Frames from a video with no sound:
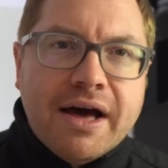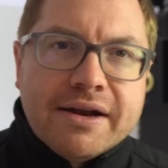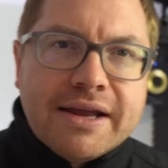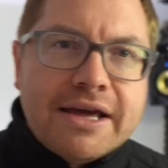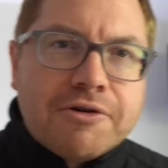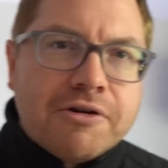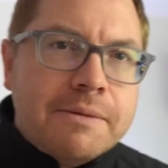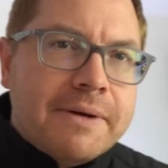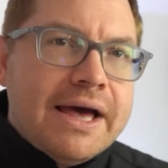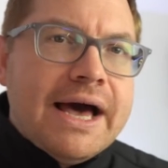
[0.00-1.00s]
Hyundai
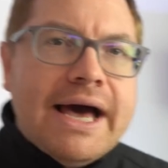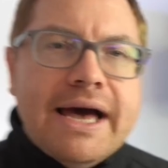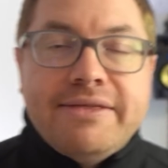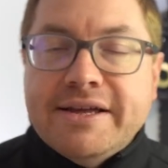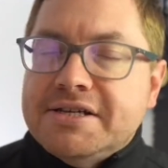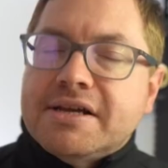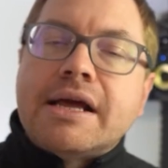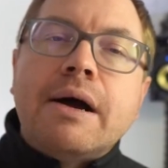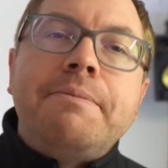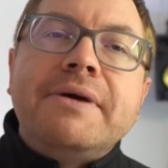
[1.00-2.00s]
Group, and this is
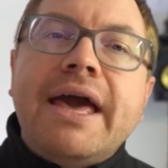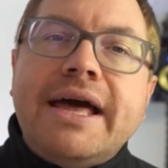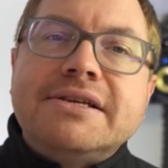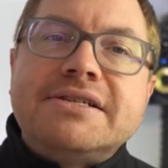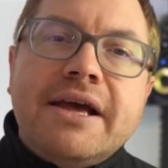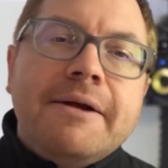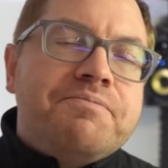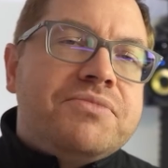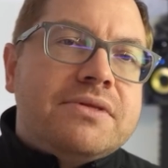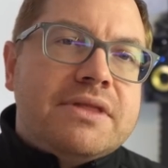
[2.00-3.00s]
going to go up against
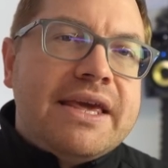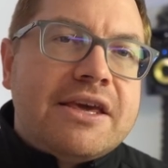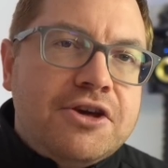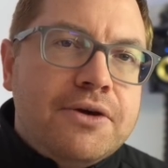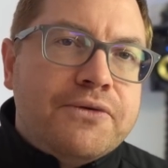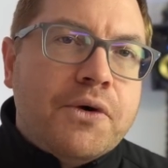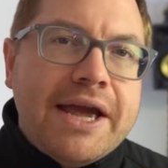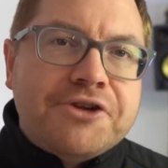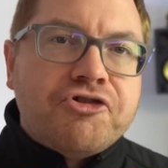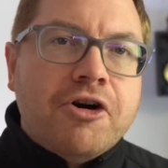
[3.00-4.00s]
the Q4
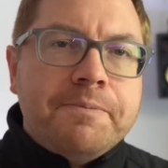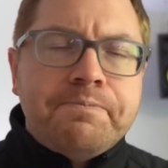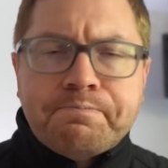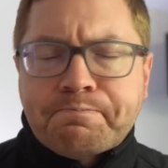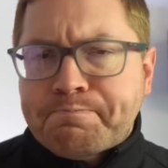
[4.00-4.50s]
e-tron,